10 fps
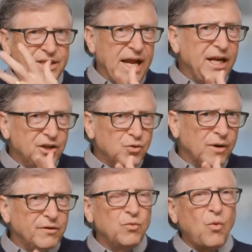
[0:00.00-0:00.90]

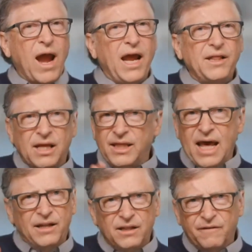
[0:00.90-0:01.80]
data-driven way than
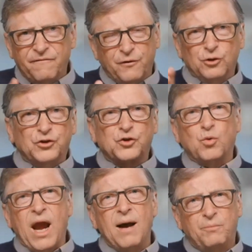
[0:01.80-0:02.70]
the first
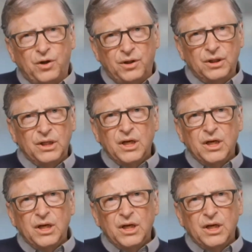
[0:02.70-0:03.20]
scramble,